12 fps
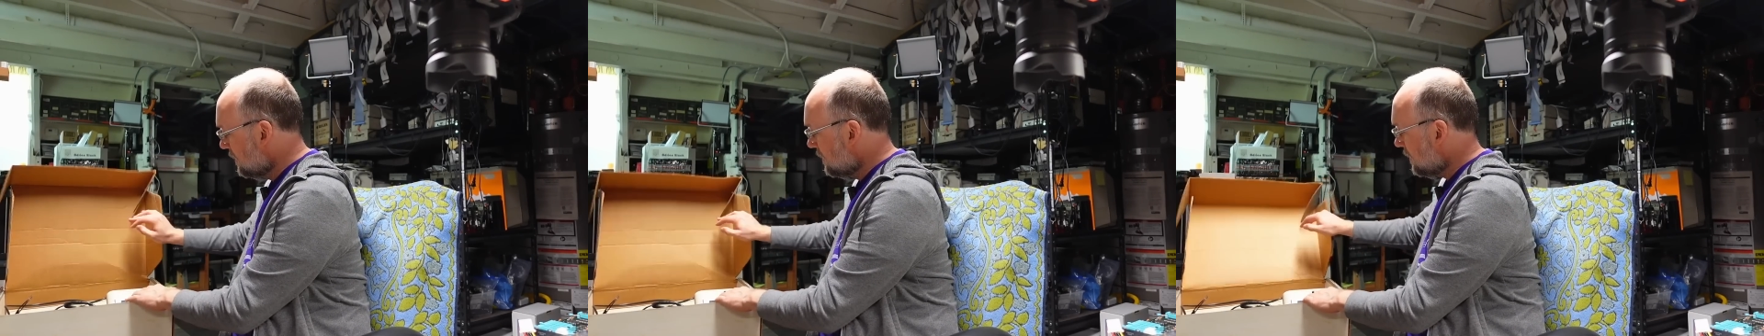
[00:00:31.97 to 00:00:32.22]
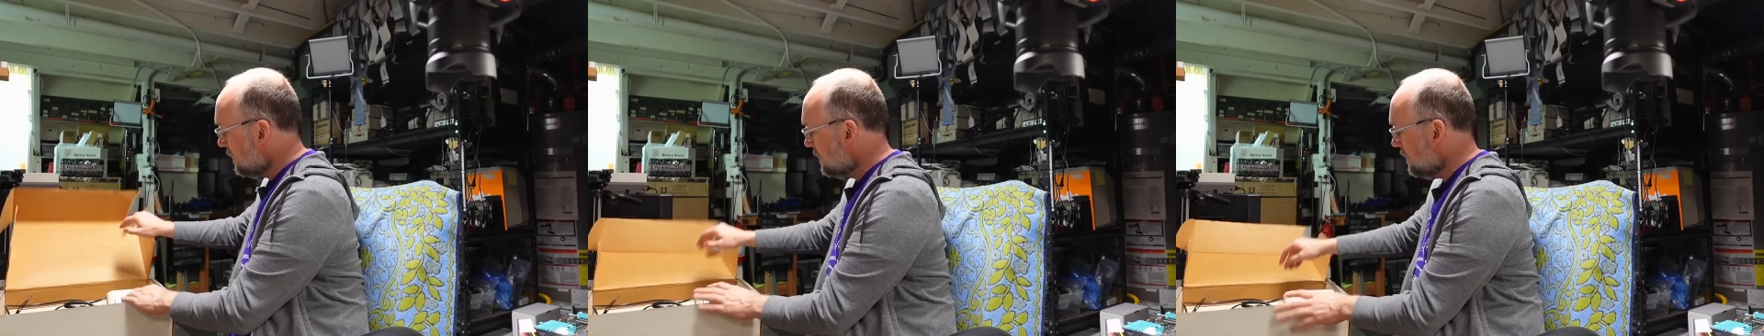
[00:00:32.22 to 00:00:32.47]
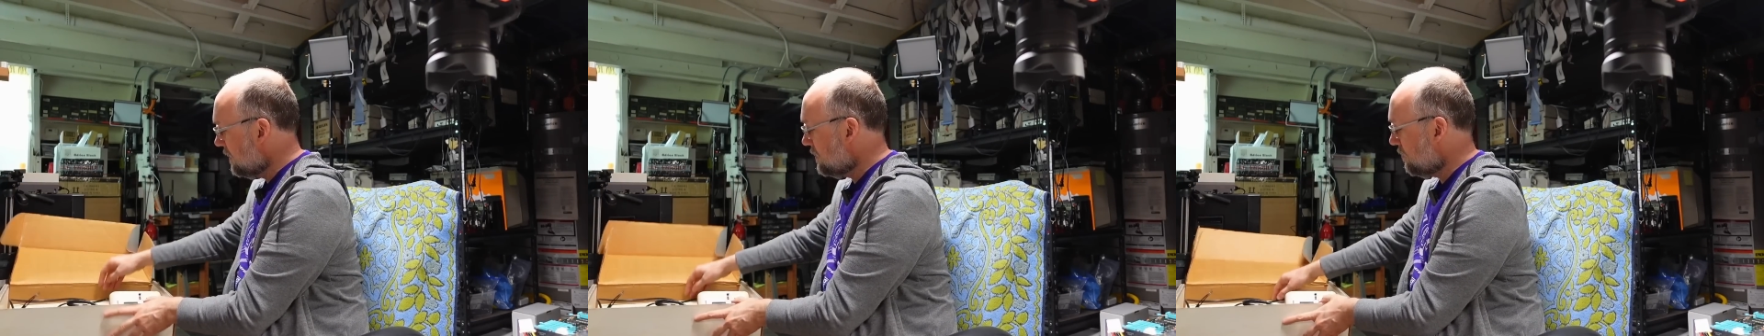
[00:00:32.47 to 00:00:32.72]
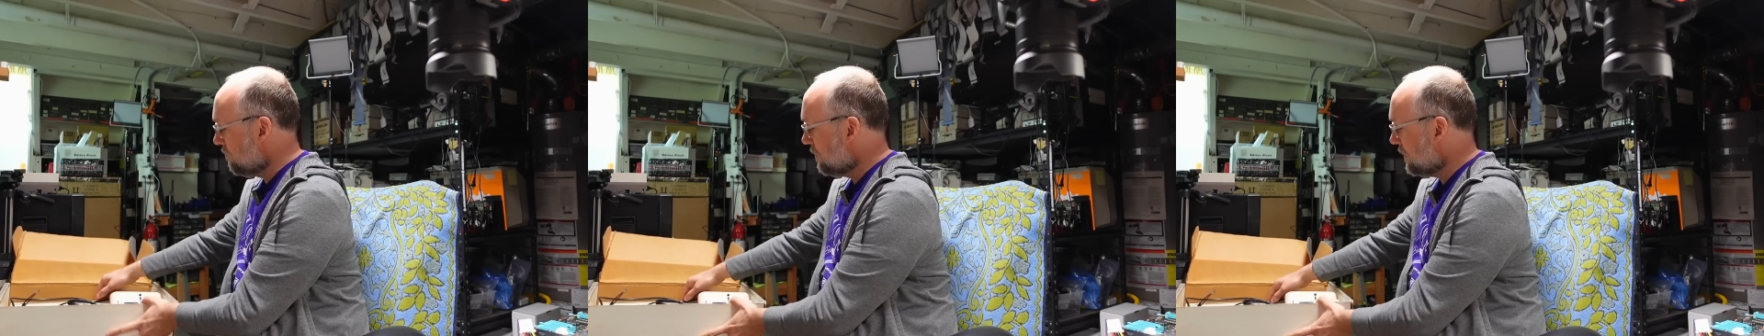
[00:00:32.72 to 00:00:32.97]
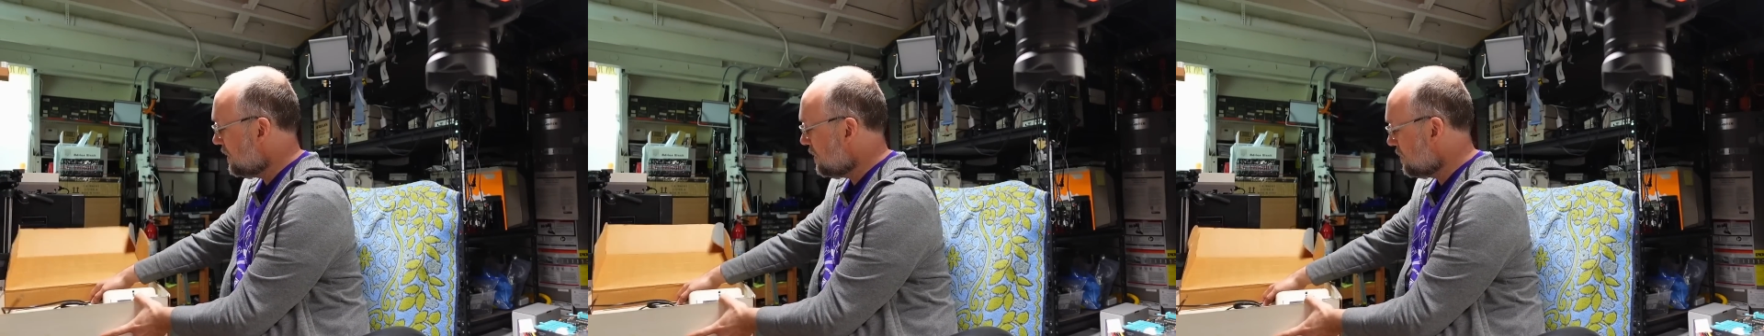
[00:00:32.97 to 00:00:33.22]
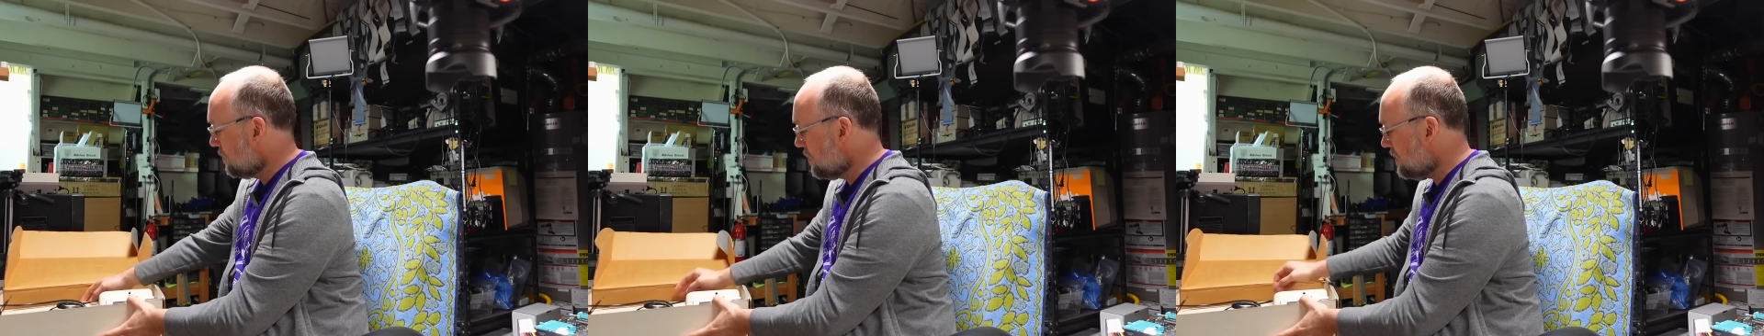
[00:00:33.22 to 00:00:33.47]
I don't really
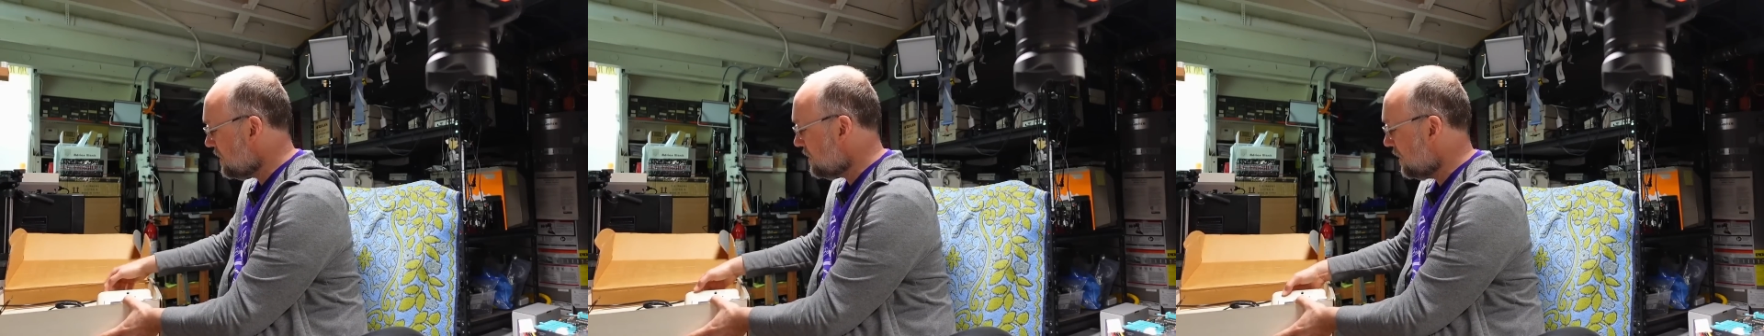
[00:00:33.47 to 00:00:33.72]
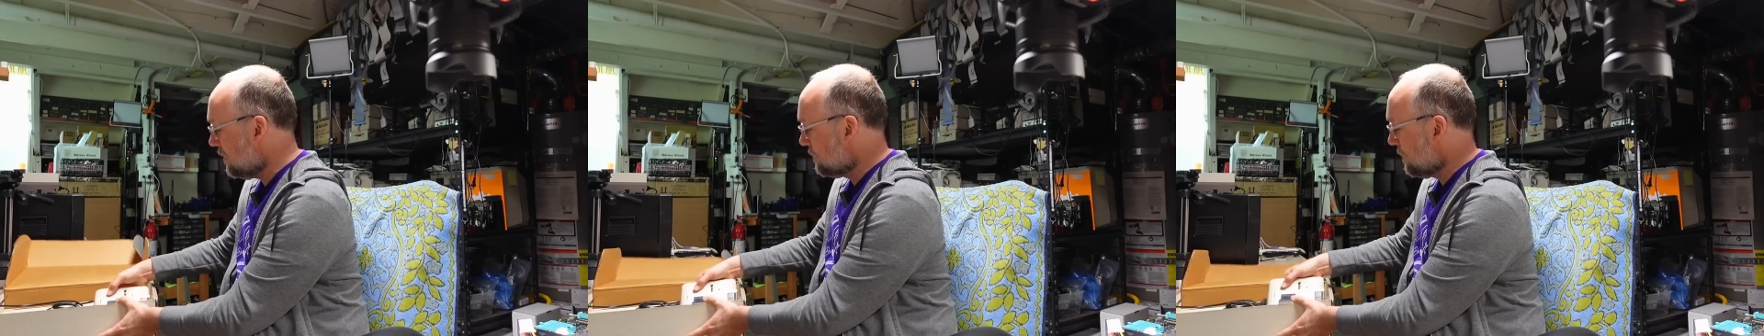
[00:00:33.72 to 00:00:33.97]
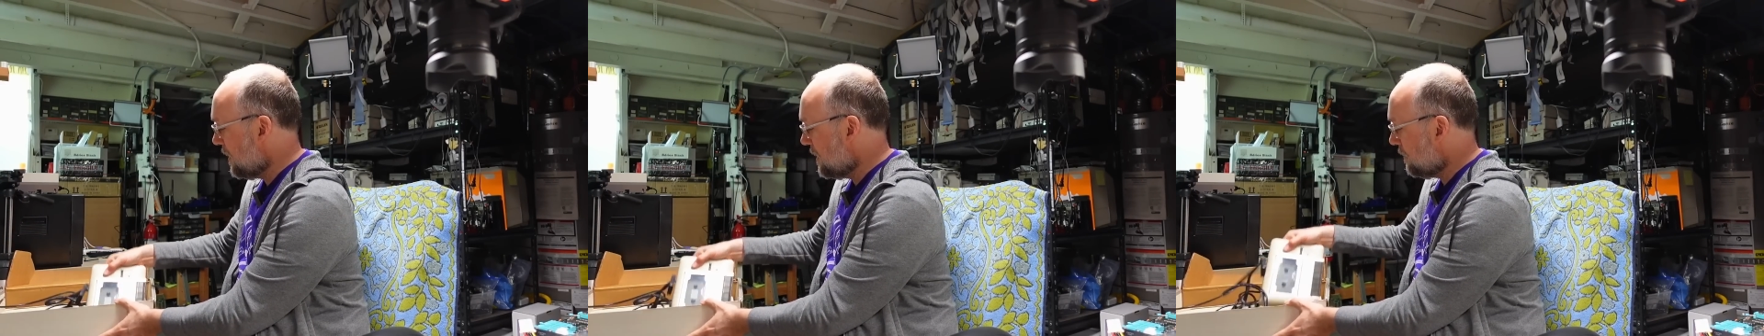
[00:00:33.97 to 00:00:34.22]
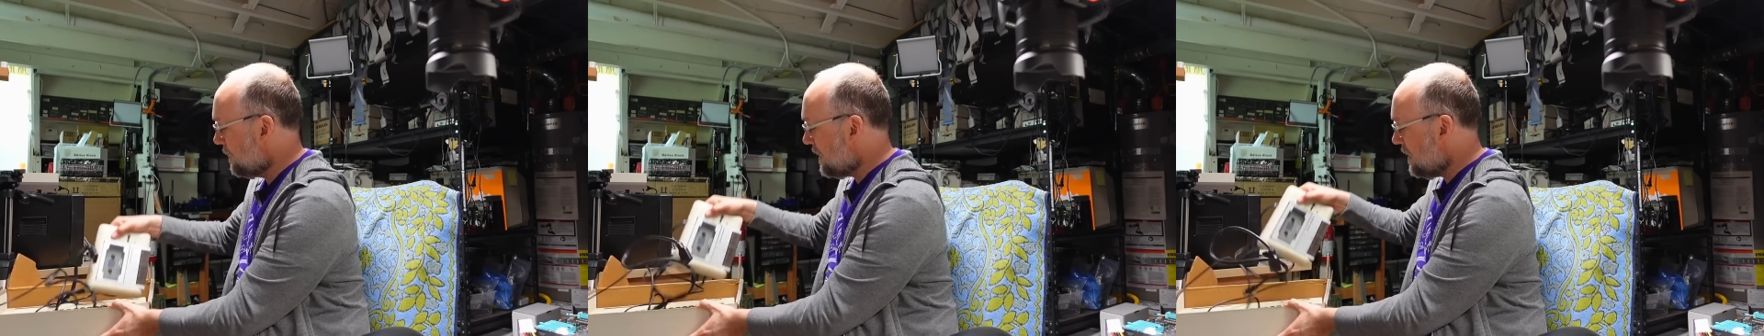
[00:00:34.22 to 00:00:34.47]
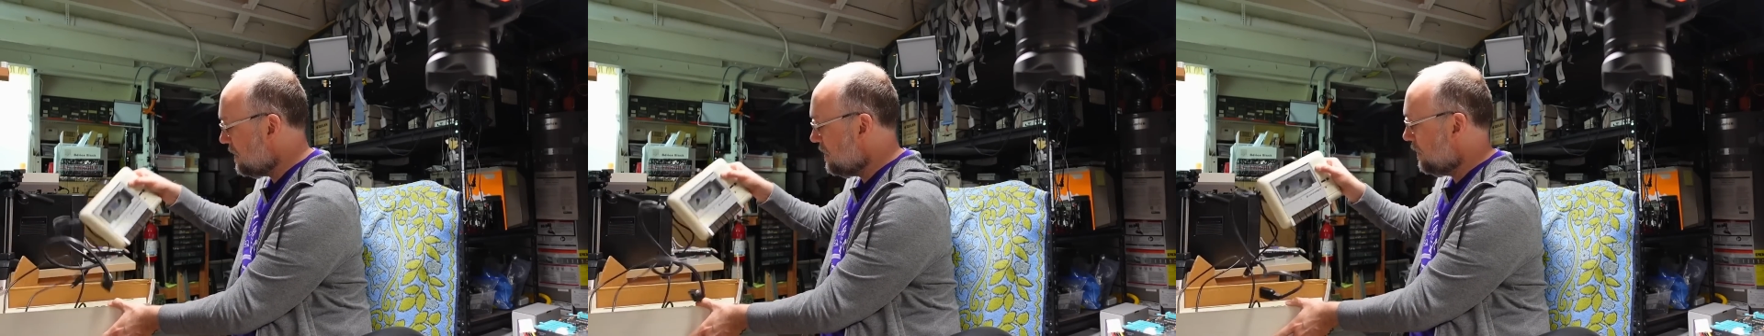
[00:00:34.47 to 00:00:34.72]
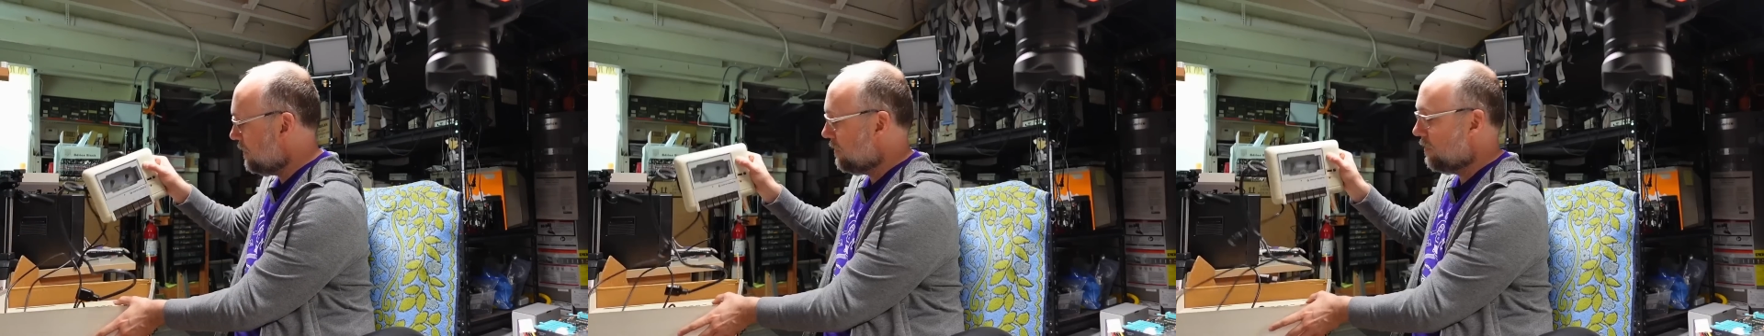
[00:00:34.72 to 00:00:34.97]
know the details behind it, but in
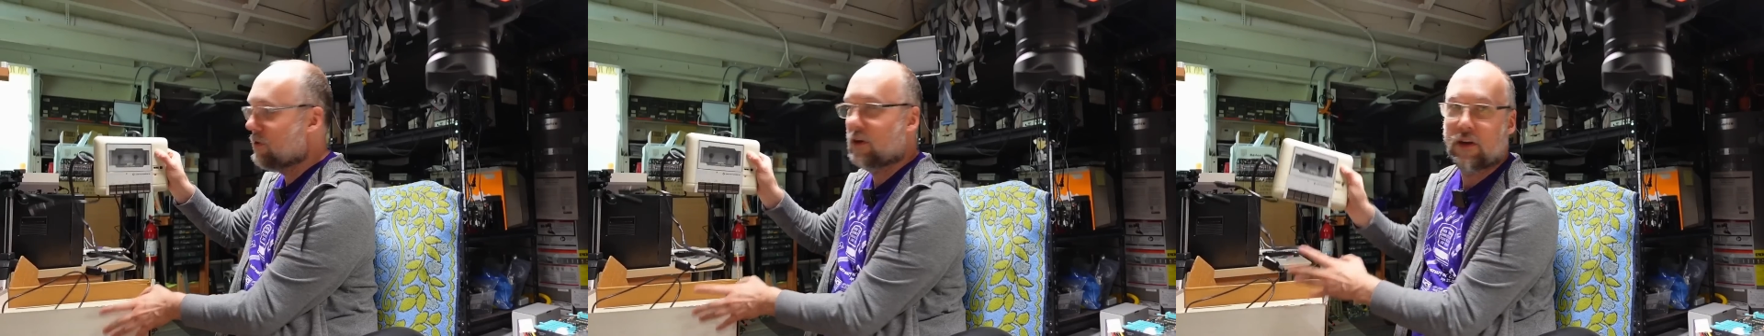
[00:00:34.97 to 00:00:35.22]
here,